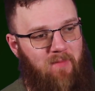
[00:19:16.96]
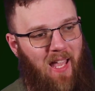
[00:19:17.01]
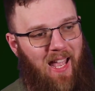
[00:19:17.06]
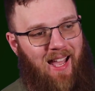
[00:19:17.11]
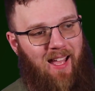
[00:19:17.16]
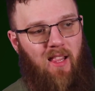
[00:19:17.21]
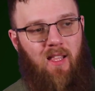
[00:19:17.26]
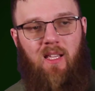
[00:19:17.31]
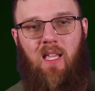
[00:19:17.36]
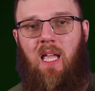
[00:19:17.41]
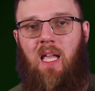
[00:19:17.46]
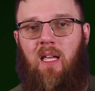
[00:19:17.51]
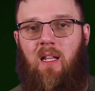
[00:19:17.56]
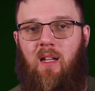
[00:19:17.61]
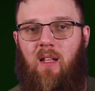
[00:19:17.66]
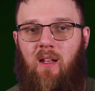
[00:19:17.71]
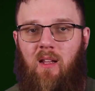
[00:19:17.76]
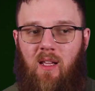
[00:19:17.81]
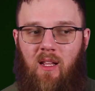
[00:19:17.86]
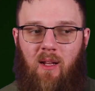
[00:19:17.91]

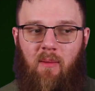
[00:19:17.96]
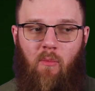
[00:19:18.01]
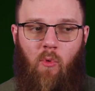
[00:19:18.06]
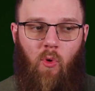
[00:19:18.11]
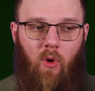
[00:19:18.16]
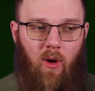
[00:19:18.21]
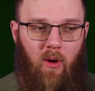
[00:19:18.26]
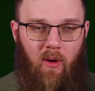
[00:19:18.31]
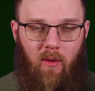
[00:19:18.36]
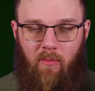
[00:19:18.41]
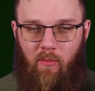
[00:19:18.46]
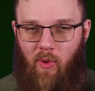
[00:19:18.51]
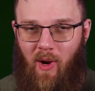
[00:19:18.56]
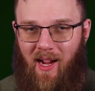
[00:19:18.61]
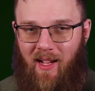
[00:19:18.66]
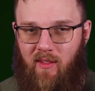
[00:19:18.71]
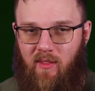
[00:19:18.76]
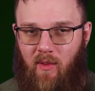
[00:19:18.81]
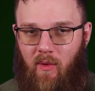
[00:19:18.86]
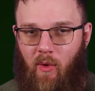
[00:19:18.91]
allocated in a more
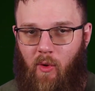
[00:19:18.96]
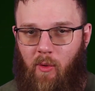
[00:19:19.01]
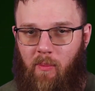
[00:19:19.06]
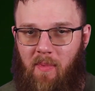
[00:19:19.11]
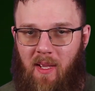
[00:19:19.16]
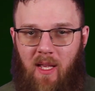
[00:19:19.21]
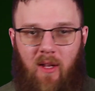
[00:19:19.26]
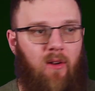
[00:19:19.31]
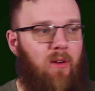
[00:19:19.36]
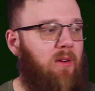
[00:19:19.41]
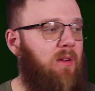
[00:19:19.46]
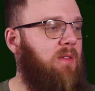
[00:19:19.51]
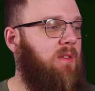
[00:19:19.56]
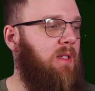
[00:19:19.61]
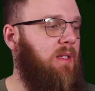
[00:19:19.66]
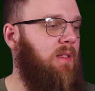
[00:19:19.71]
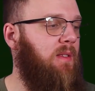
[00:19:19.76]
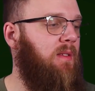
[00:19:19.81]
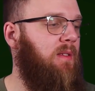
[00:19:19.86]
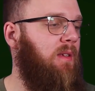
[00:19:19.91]
practical manner,
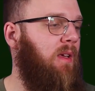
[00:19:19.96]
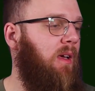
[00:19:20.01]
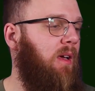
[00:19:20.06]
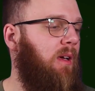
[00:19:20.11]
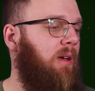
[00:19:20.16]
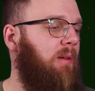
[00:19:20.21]
since